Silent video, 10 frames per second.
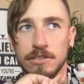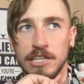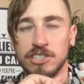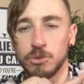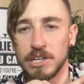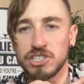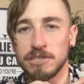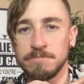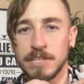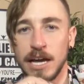
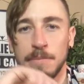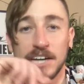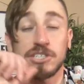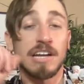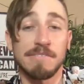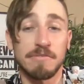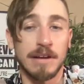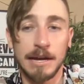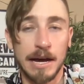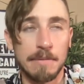intuition. I'm actually
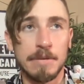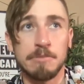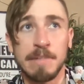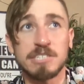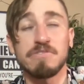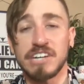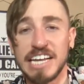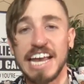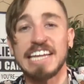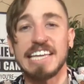not, it makes me very
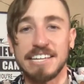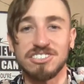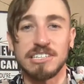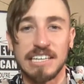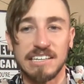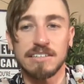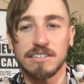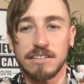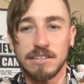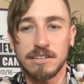ADHD.
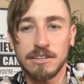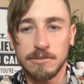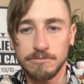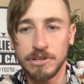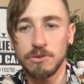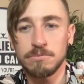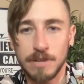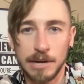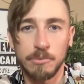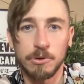Though
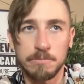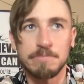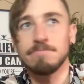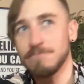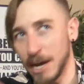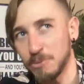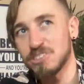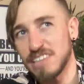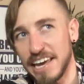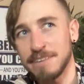I will
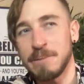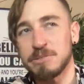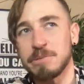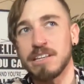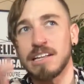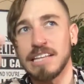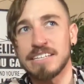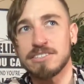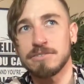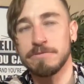say it makes me a lot
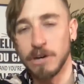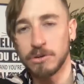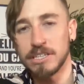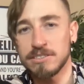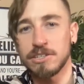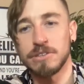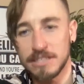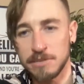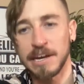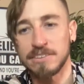less focused. So
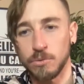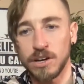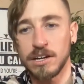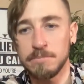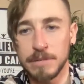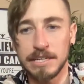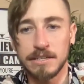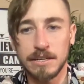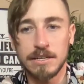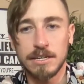that's something I have to work on. But